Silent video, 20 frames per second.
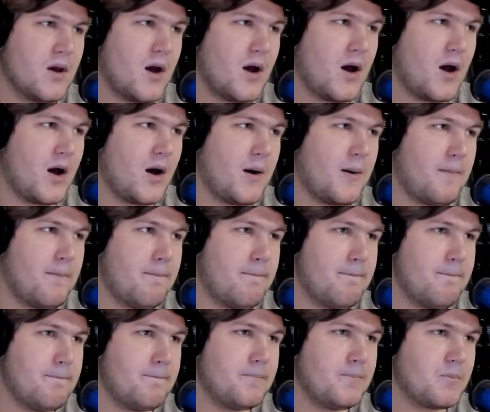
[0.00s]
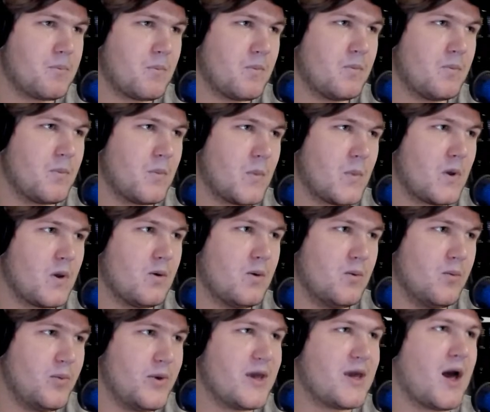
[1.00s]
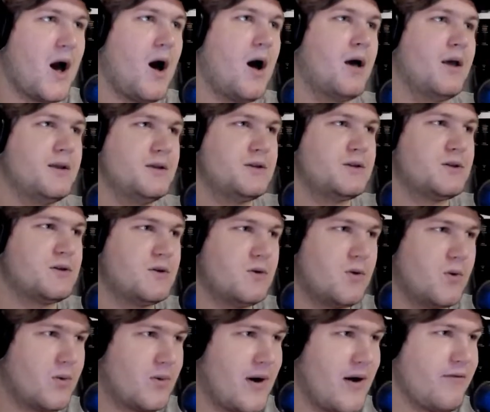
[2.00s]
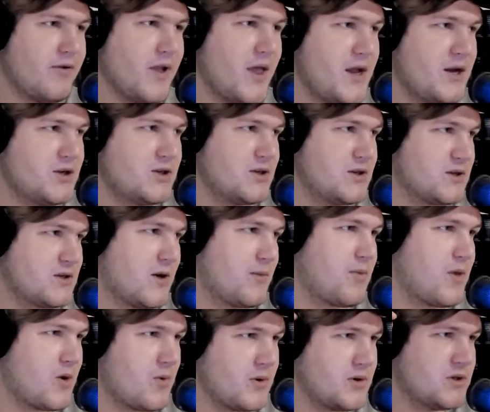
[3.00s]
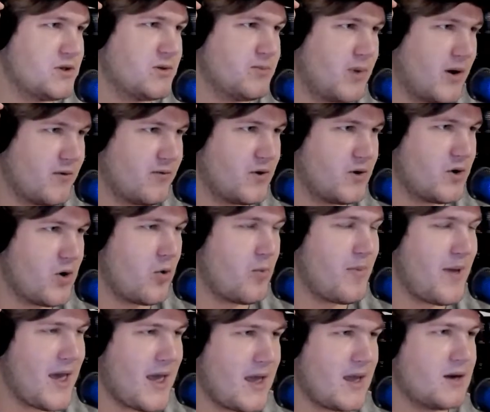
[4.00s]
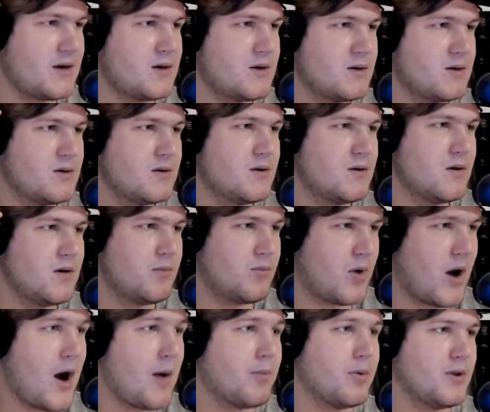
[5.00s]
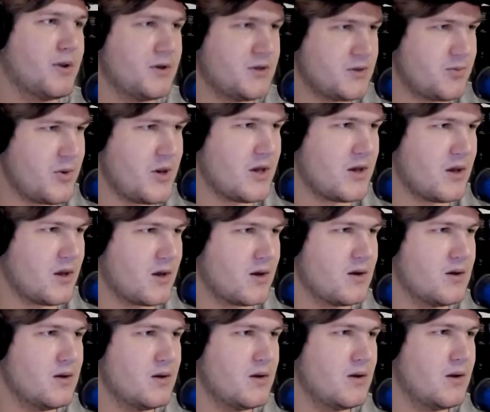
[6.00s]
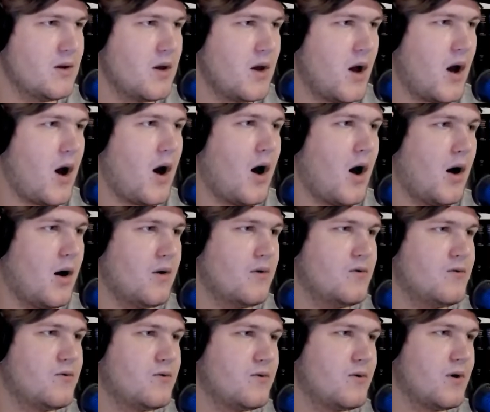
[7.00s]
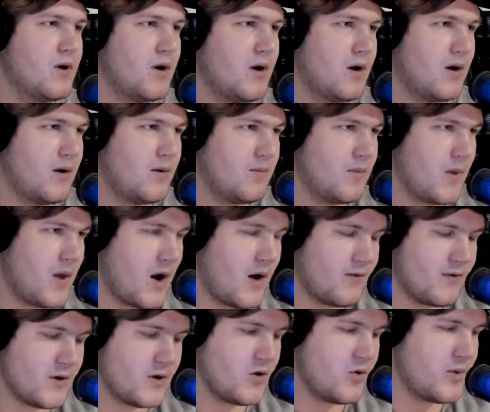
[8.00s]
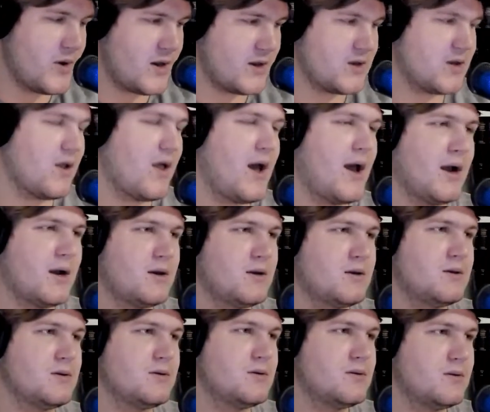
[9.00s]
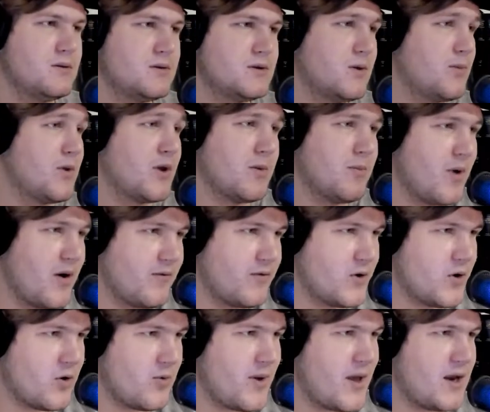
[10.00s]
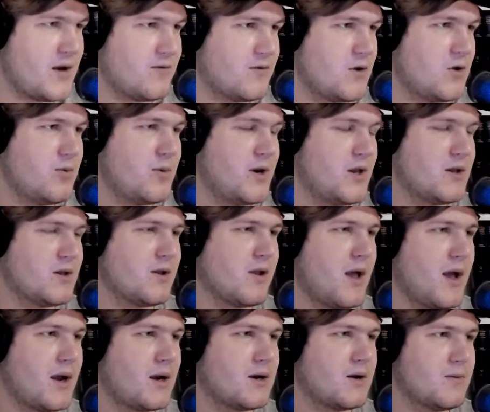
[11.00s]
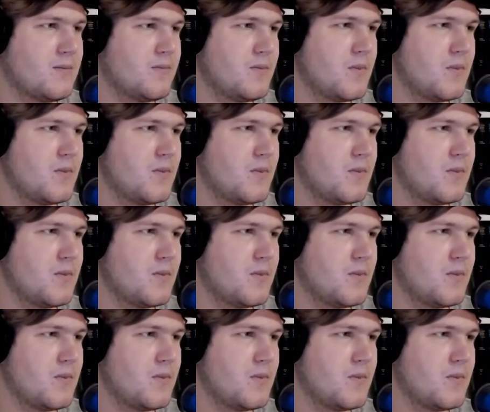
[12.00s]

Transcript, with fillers: Um, because revelation is something which is above the domain, properly speaking, of um, of the human intellect, something above the domain of the human intellect.